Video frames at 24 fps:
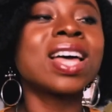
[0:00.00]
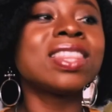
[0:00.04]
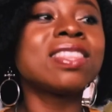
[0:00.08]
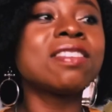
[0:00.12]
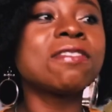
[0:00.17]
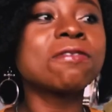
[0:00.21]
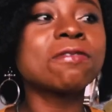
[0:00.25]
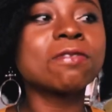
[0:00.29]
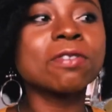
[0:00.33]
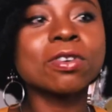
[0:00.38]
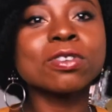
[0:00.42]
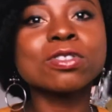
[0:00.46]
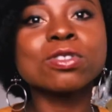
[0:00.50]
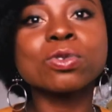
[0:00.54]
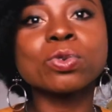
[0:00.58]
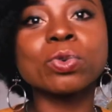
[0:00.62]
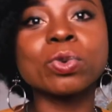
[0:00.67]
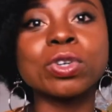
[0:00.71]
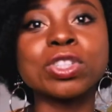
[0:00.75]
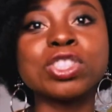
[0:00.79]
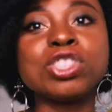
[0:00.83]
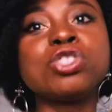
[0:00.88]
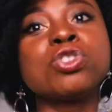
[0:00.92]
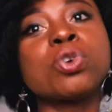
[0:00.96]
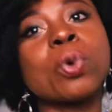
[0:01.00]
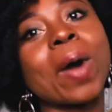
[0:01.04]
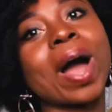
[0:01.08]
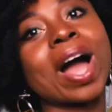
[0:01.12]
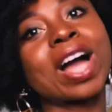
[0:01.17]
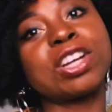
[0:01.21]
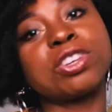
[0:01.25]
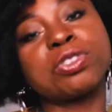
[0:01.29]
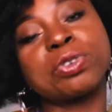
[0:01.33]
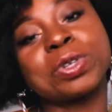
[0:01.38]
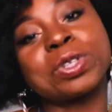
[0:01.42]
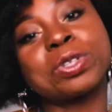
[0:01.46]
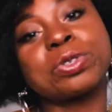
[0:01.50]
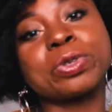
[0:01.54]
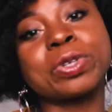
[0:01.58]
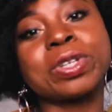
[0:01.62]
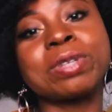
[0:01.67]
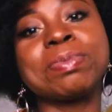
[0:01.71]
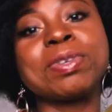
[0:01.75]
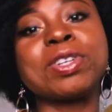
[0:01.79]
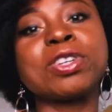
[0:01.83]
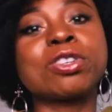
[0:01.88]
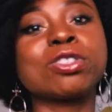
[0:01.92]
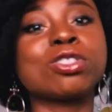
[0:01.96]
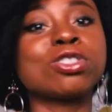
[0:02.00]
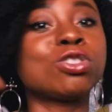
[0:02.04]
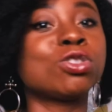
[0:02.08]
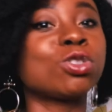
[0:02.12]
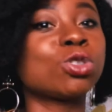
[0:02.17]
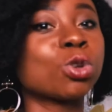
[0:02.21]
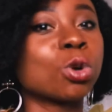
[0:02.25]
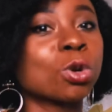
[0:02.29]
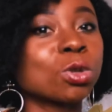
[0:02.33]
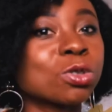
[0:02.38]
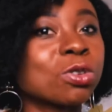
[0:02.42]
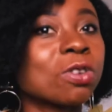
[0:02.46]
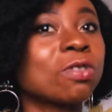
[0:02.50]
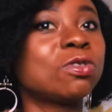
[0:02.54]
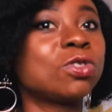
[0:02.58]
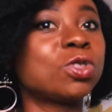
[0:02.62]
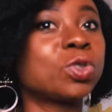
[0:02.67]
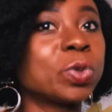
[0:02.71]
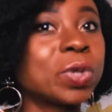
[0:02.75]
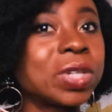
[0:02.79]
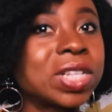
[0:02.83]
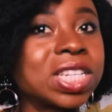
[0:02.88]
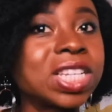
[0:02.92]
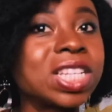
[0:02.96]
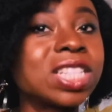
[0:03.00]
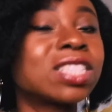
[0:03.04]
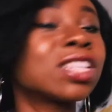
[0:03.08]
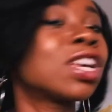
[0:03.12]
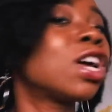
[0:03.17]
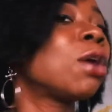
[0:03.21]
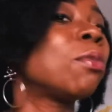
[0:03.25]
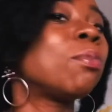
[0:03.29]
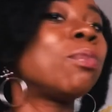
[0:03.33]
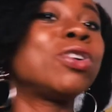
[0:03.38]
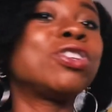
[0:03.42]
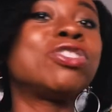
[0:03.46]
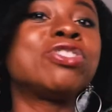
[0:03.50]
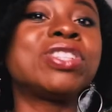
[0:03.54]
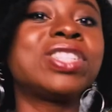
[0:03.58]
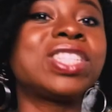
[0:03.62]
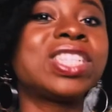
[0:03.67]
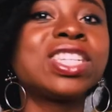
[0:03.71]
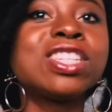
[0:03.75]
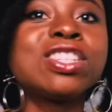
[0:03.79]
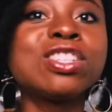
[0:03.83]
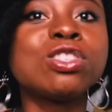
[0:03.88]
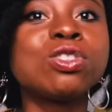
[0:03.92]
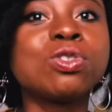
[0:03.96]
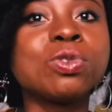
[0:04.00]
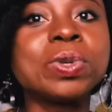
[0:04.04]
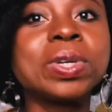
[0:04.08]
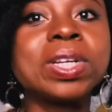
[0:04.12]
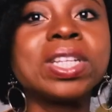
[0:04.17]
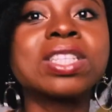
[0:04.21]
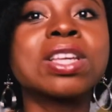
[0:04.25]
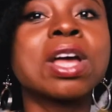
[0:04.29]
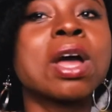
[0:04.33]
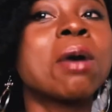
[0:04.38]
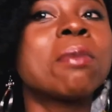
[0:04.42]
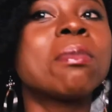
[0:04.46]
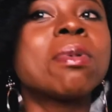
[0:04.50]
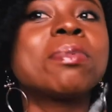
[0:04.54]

The first one you agreed to it because you thought of doing it, but you didn't do it.